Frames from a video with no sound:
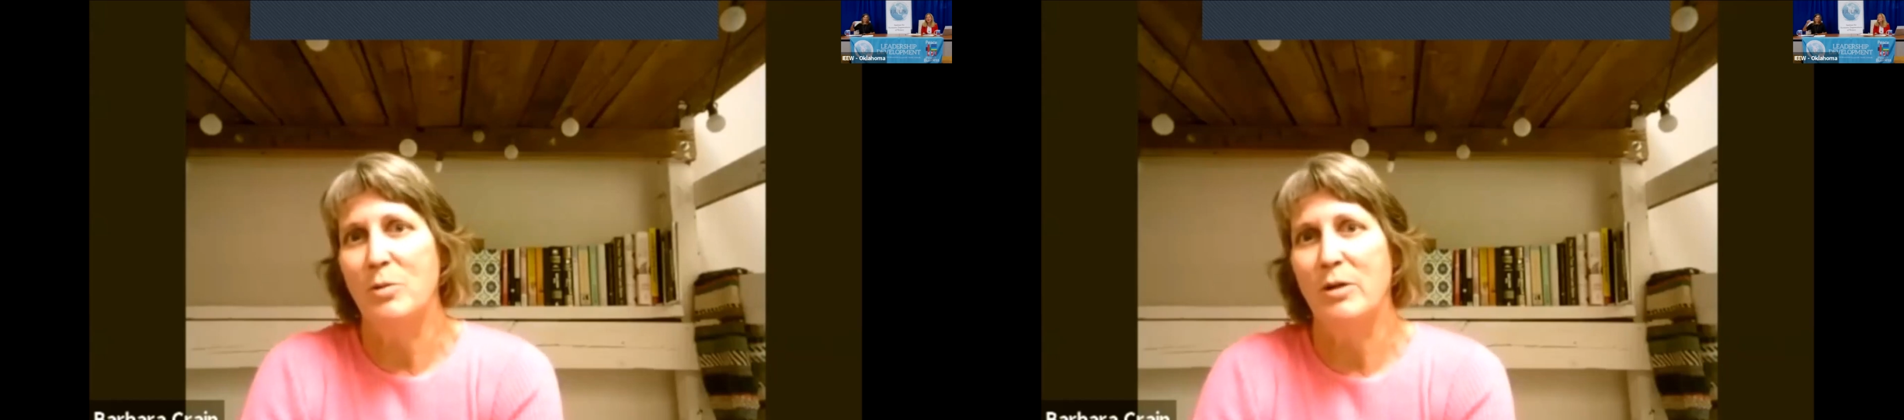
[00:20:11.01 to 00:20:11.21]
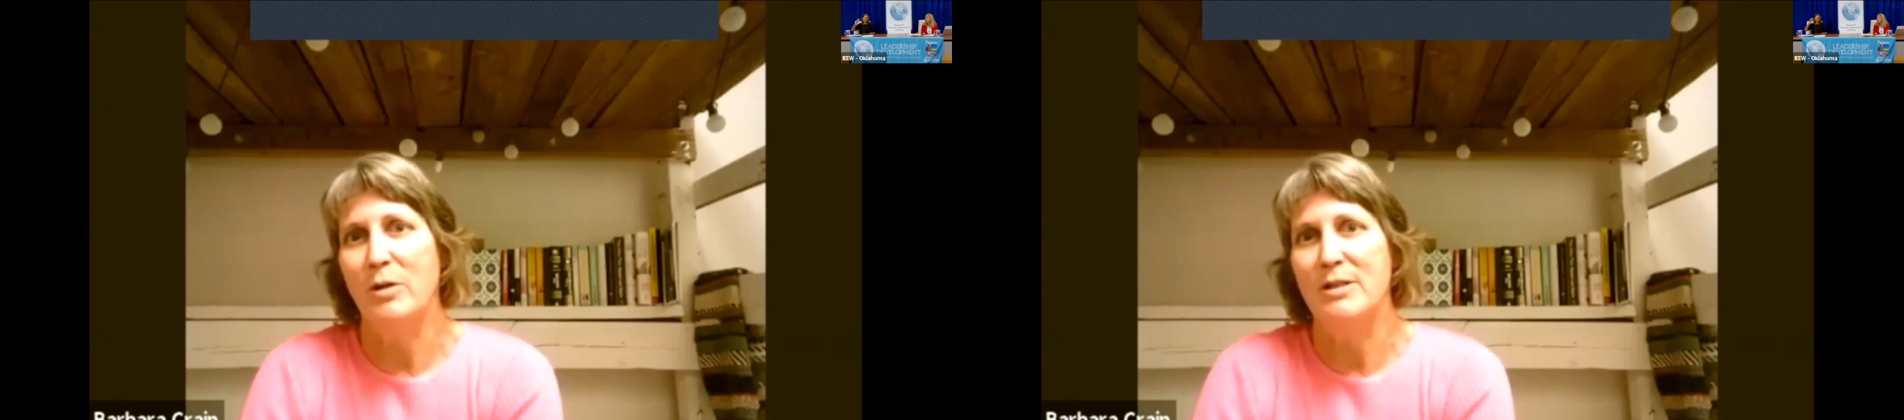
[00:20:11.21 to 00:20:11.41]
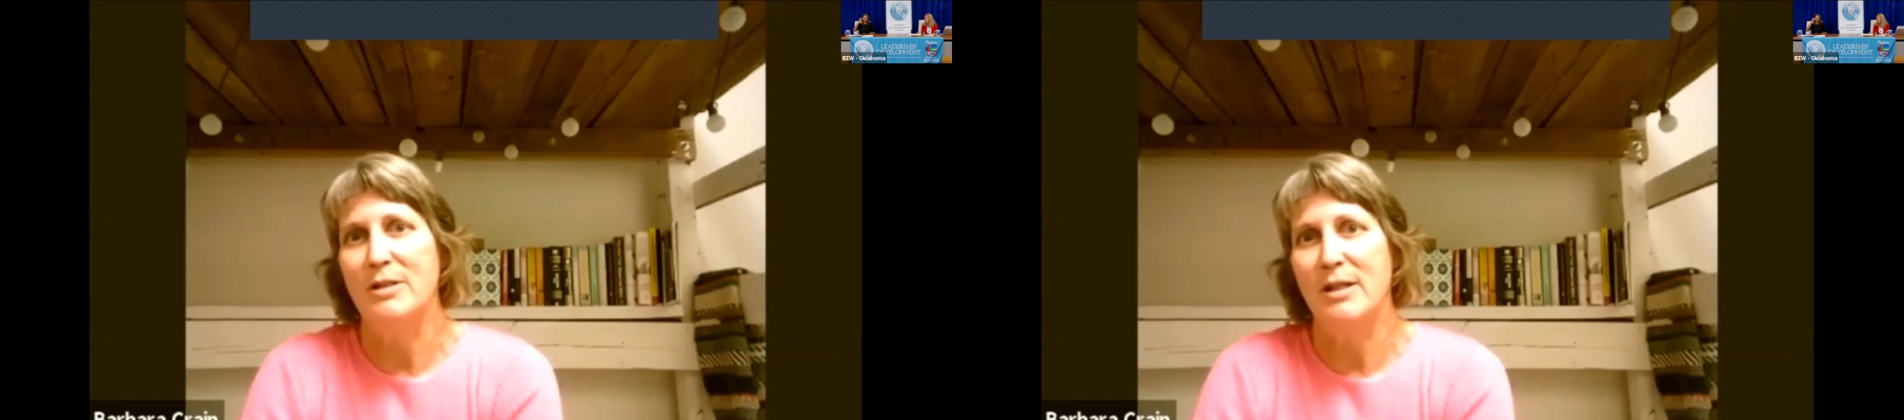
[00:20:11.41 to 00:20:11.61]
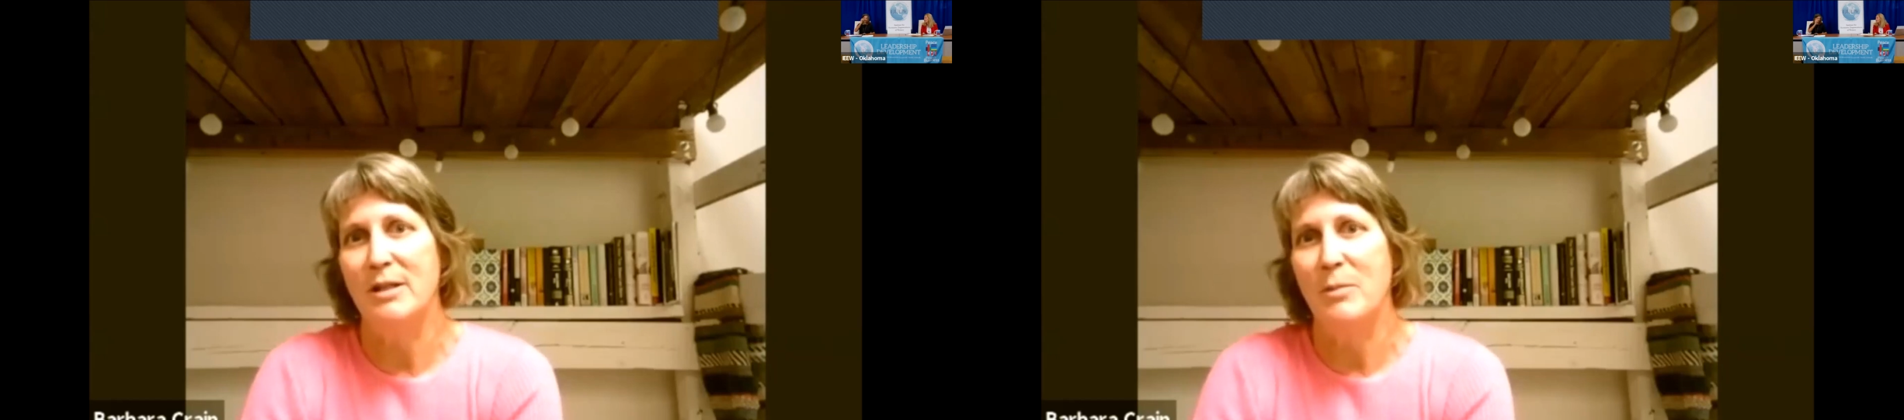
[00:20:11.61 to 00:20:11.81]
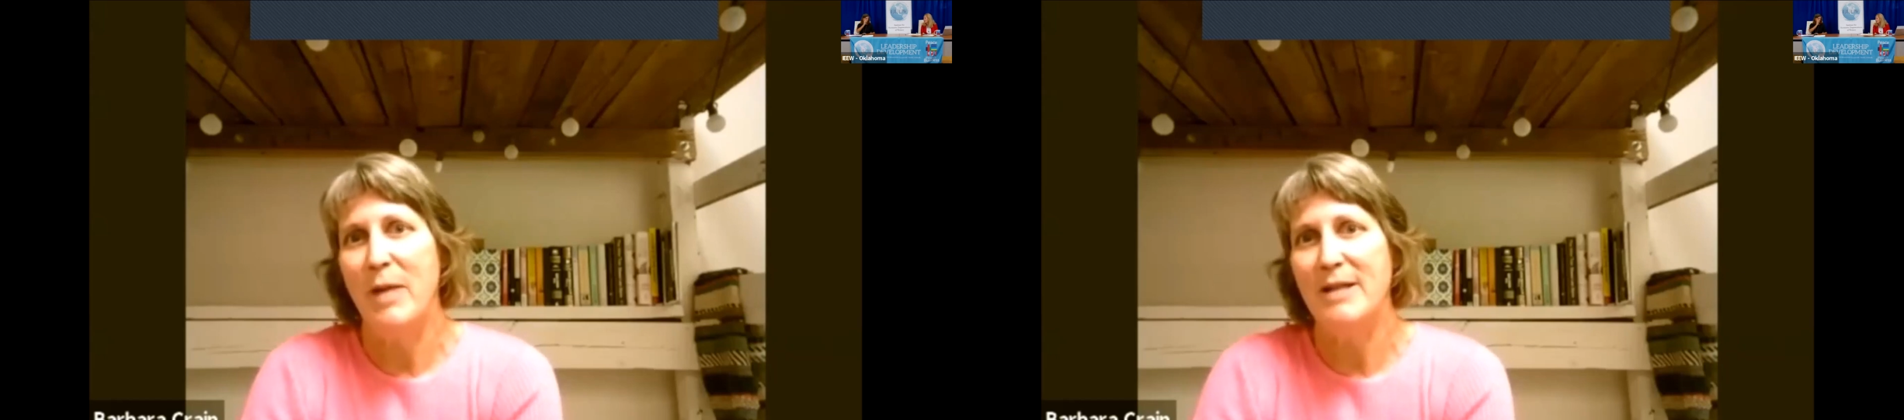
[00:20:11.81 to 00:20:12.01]
whereas in
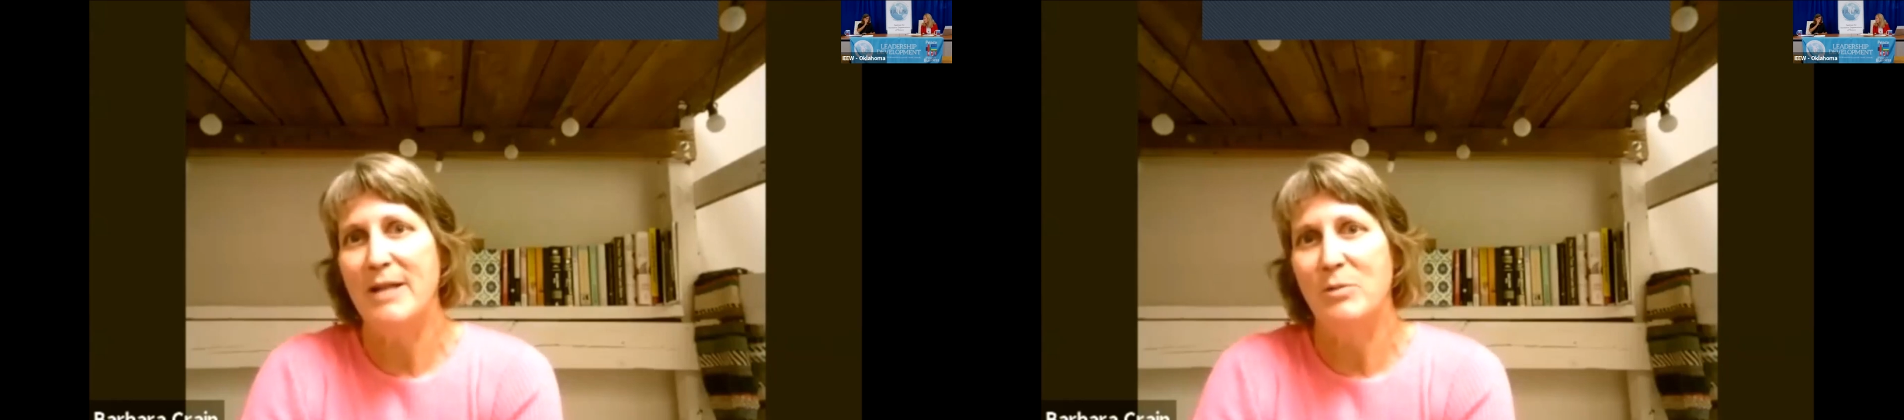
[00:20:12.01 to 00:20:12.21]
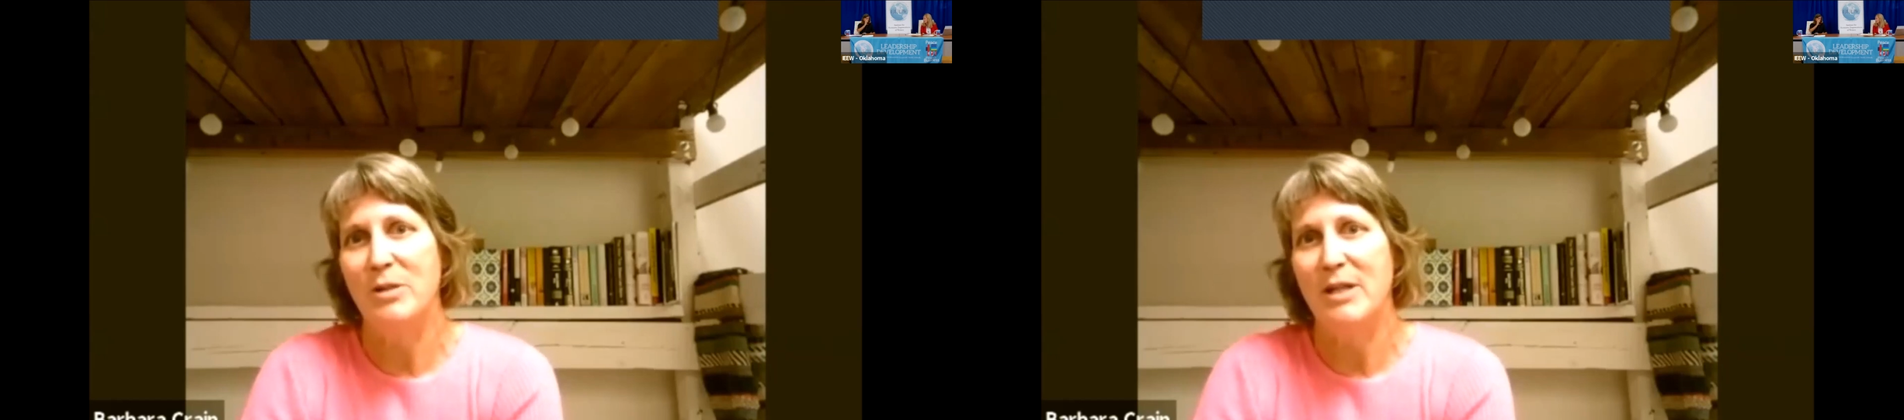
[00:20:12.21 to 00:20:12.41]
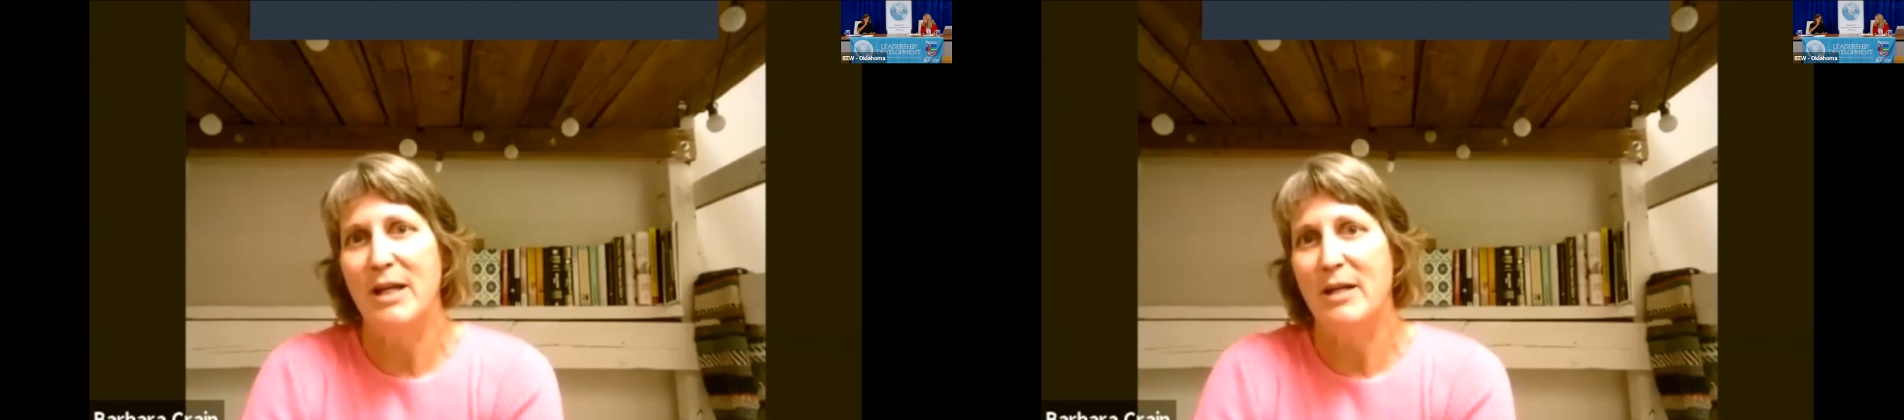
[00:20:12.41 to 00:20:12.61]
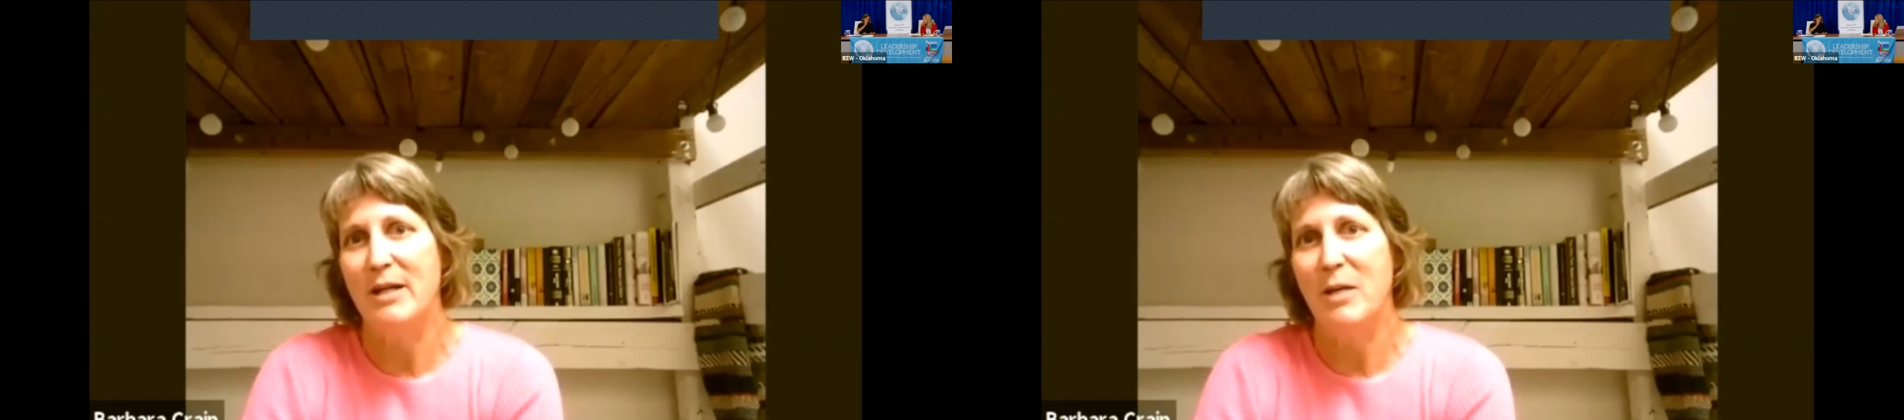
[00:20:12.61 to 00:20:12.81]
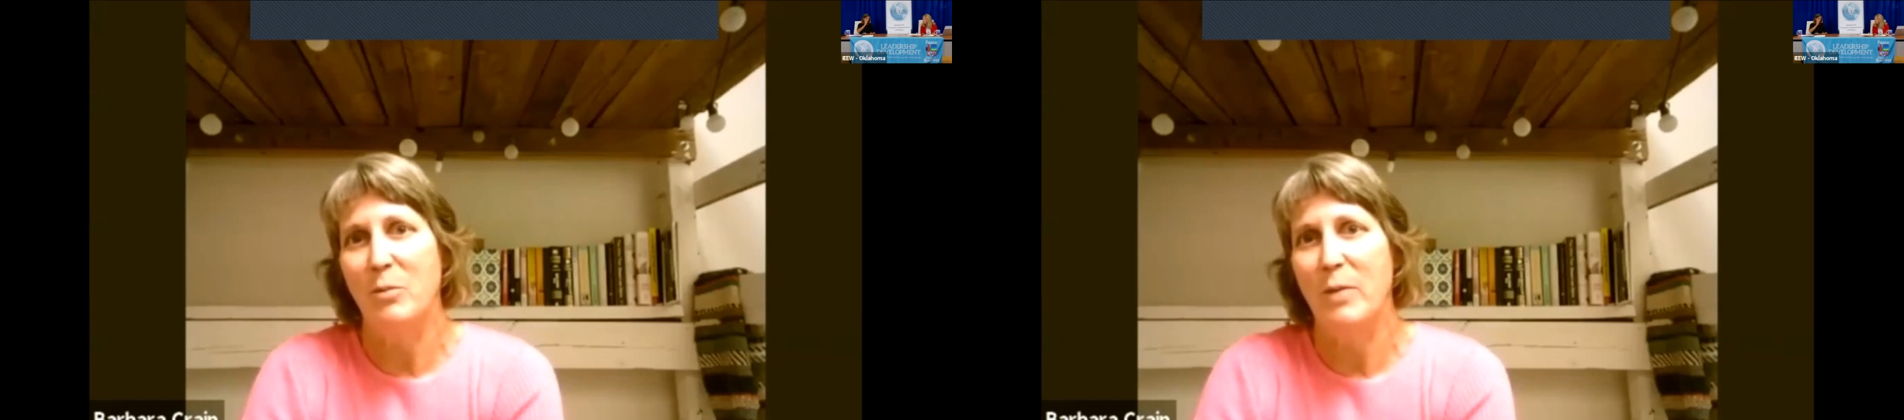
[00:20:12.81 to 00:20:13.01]
the past it would take a couple